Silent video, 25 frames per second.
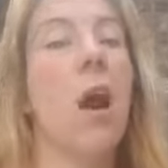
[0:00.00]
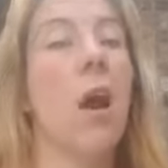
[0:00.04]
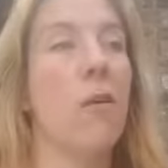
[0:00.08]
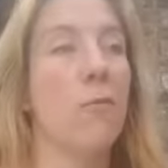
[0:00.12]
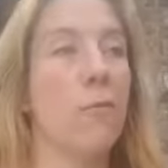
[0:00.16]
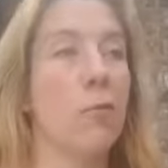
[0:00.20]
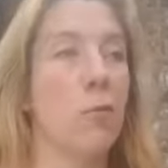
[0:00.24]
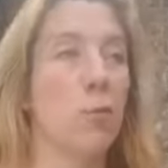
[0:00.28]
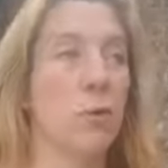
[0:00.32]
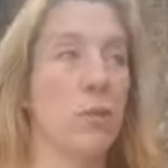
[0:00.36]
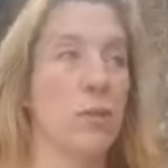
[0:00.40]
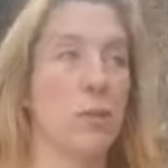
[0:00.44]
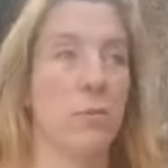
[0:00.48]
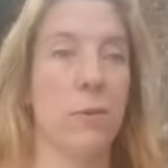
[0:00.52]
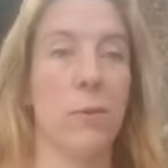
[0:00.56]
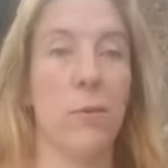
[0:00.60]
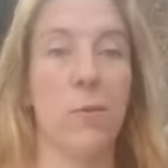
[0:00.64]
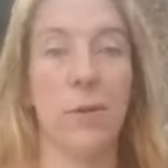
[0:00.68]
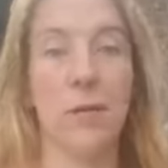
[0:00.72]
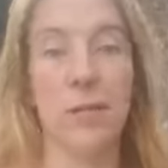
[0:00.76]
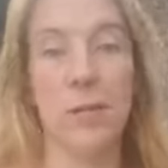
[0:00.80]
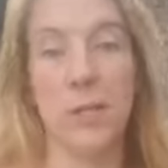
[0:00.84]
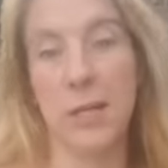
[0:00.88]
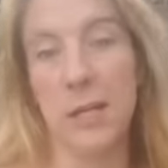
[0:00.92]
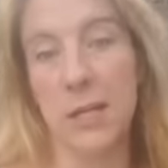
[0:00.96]
Of course, we
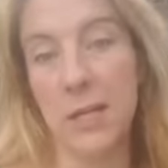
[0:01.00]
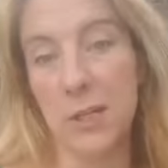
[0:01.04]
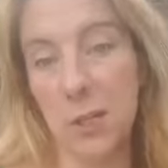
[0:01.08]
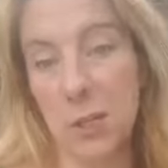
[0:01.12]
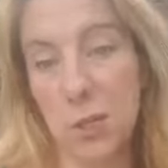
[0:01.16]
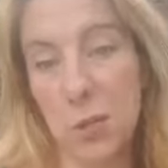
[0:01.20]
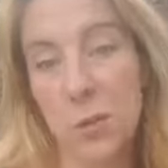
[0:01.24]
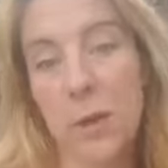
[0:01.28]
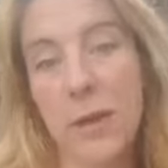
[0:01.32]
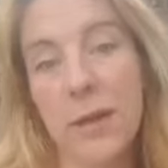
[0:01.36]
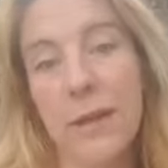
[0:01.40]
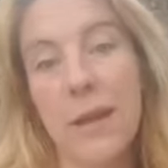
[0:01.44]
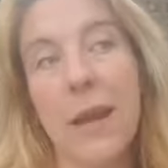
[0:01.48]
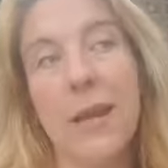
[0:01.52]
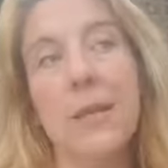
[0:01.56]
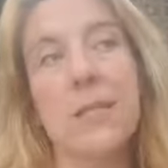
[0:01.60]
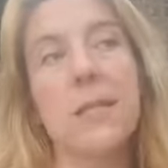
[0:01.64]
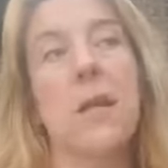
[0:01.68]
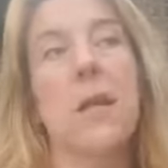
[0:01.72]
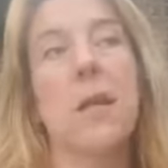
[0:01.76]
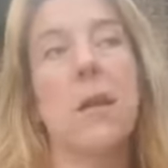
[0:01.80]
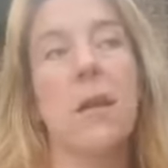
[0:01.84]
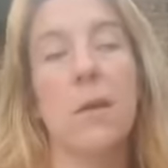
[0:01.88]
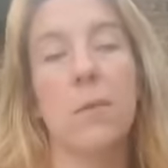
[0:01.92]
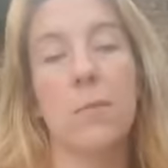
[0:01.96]
want to enjoy
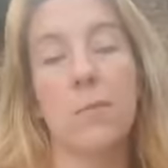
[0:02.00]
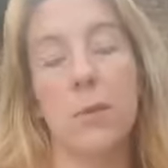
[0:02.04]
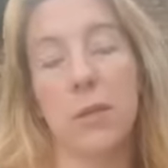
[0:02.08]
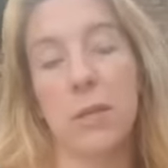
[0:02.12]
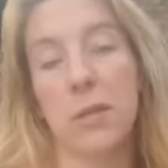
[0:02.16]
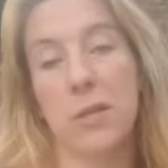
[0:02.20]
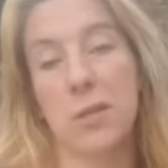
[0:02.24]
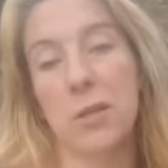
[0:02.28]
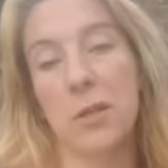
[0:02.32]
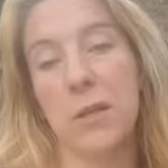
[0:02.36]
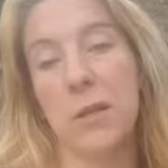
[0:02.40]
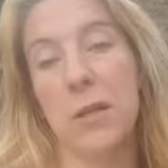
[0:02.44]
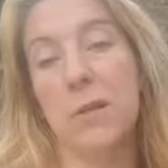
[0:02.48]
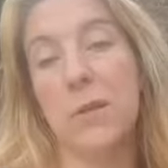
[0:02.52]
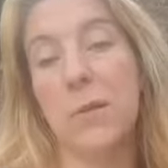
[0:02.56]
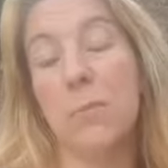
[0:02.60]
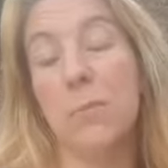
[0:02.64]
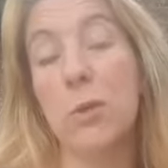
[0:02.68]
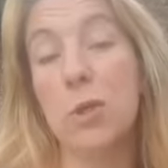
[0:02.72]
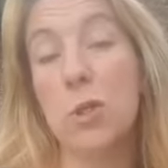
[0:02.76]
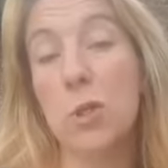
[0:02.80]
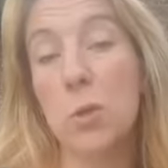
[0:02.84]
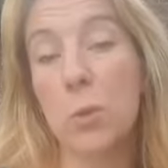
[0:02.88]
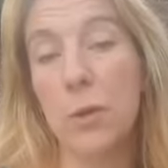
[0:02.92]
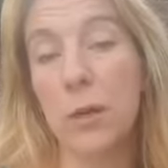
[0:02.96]
that. Pretty sure that the
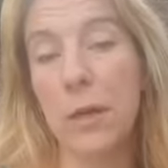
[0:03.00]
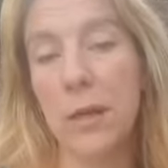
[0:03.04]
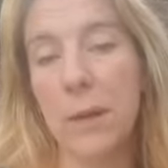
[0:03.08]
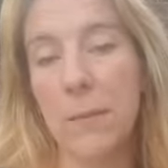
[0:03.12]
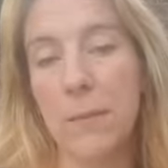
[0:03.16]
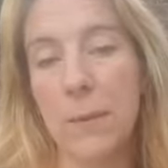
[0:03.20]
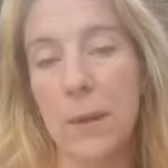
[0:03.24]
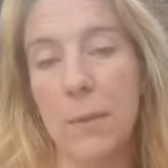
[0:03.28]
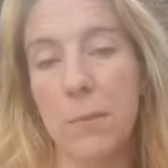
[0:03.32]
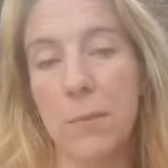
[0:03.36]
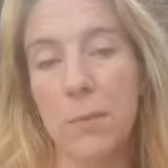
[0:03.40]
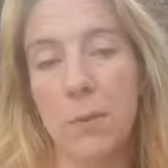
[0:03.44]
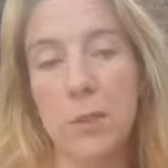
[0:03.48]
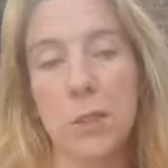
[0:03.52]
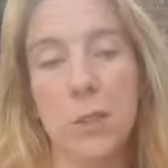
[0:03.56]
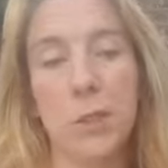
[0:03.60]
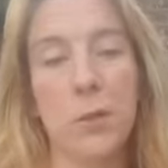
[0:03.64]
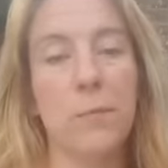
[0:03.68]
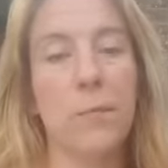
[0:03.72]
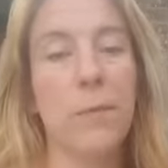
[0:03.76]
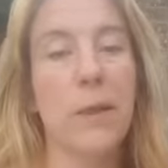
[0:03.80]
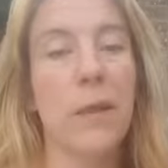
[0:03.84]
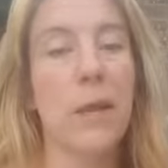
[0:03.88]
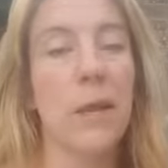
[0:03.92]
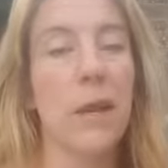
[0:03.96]
majority of people
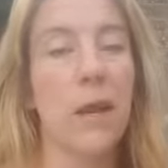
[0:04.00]
do.